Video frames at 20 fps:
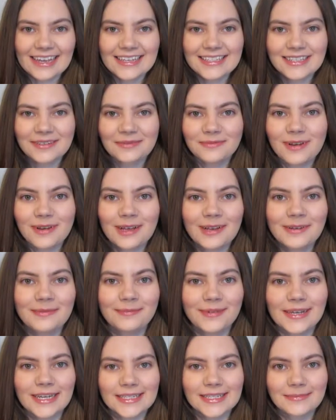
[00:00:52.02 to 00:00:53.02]
guys, and
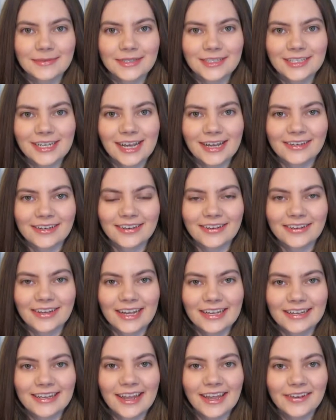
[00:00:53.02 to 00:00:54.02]
welcome back to my channel.
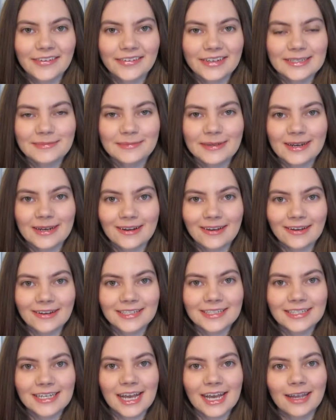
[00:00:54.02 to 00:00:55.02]
I know it's been a
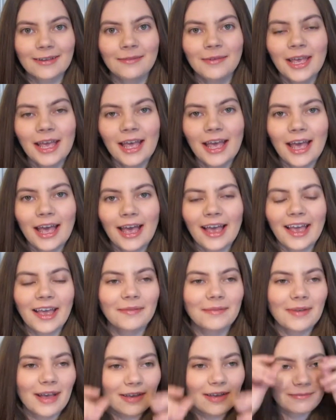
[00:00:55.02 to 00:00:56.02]
long time.
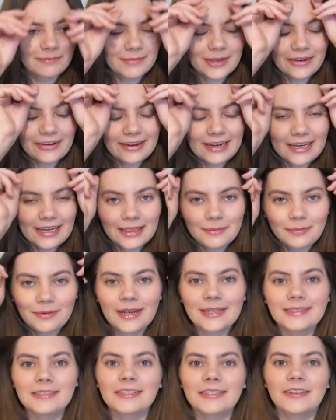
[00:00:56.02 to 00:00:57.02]
I'm currently in the
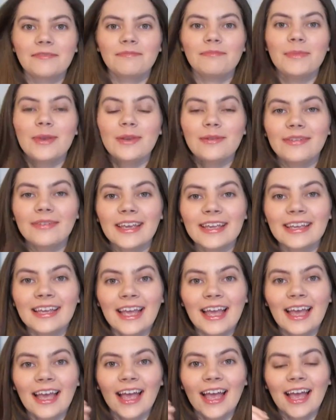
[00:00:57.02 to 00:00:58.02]
process of moving,
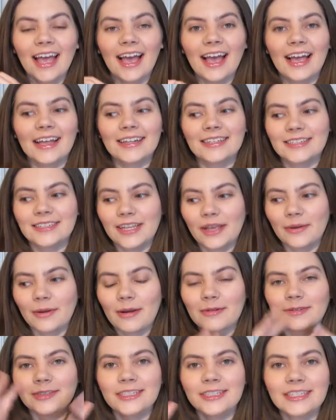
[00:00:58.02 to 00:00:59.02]
and so
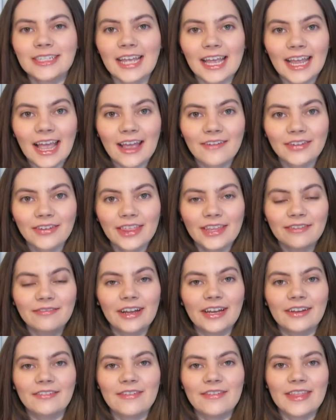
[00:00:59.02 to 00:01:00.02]
I was just getting everything
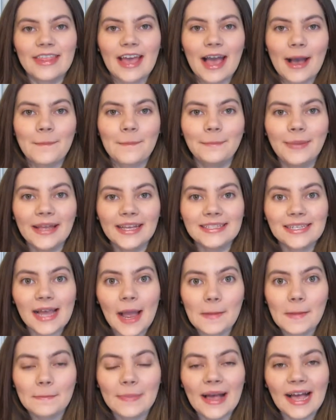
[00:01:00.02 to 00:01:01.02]
ready for that. But
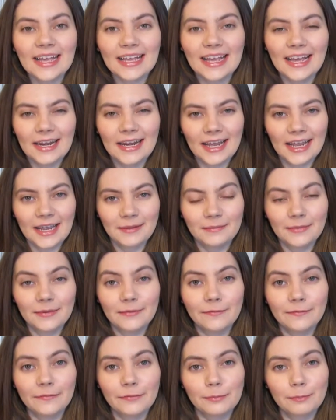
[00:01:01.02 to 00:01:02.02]
I'm back and I
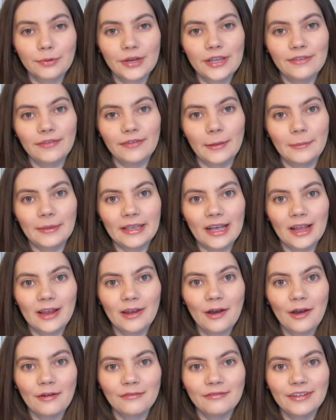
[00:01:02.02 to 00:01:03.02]
am pre-filming a
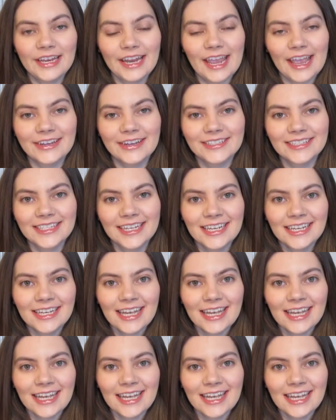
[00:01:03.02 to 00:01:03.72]
lot of videos,